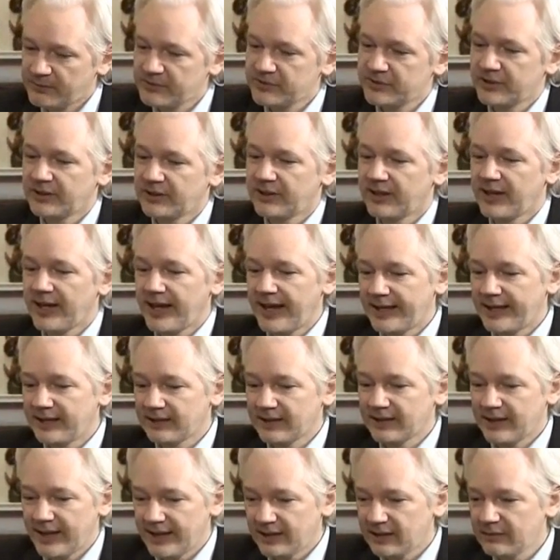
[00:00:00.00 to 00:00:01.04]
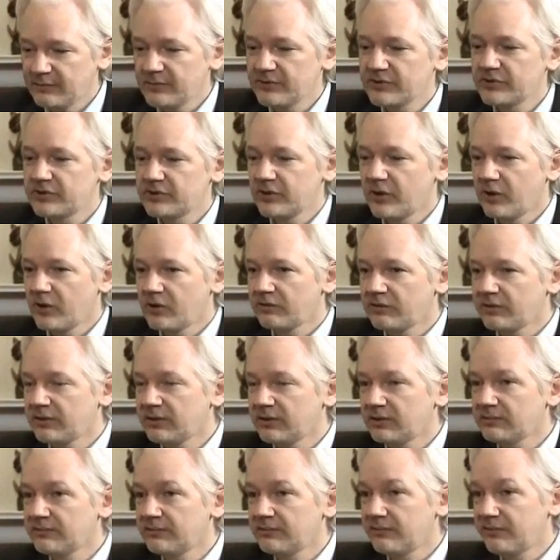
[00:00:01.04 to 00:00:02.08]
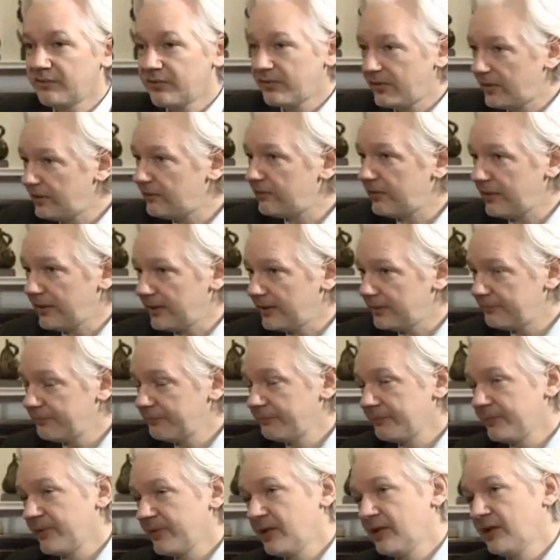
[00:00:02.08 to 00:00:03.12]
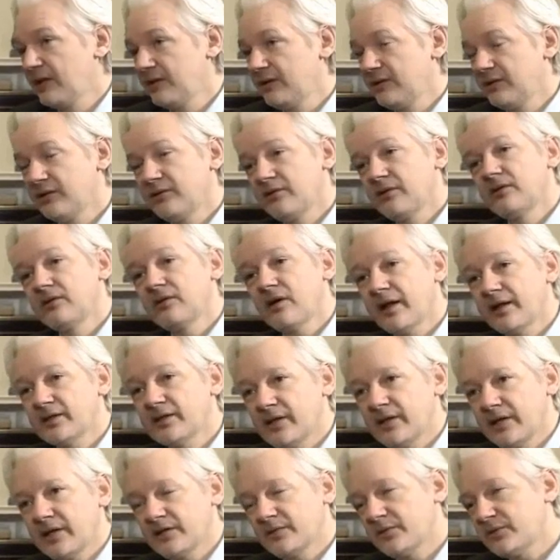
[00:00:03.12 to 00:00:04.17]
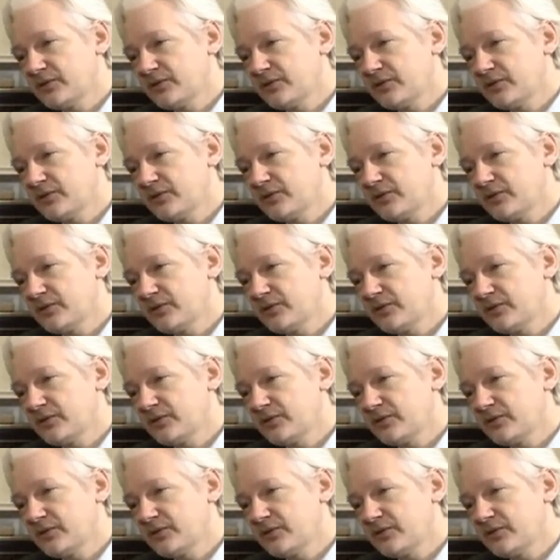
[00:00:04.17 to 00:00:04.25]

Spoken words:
publishing elements of a theory that the United